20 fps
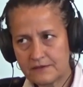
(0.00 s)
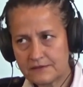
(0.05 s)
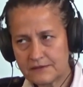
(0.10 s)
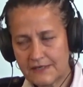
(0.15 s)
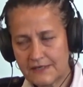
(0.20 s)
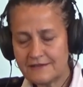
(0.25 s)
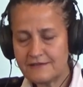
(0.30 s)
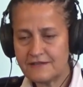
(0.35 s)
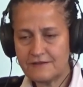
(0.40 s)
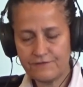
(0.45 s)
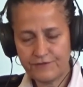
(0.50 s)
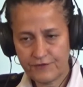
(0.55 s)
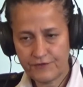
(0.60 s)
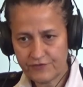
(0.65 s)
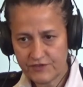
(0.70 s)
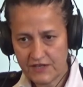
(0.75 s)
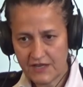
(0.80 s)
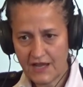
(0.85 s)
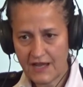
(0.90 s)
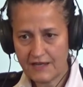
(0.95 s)

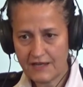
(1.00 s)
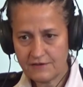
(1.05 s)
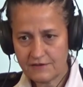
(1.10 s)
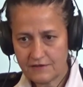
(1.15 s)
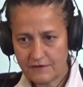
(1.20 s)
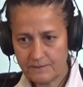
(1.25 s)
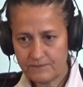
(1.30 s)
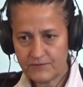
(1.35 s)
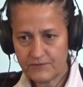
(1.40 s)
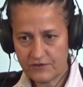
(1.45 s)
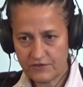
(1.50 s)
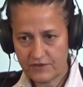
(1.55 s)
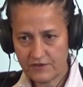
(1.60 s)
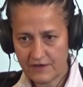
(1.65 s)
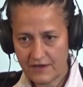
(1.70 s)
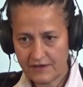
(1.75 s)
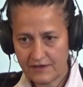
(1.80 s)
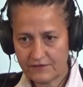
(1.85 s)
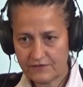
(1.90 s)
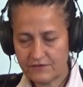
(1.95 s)
1958 to the
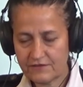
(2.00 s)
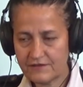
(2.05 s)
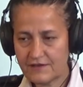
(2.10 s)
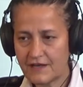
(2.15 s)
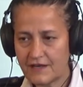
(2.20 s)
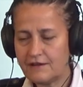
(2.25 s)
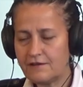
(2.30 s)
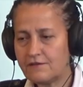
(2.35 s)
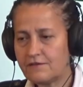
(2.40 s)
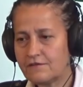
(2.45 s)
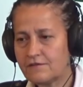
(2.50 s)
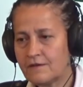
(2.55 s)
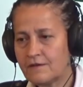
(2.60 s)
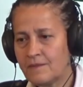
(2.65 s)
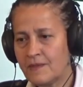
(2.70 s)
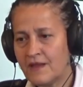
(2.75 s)
United States.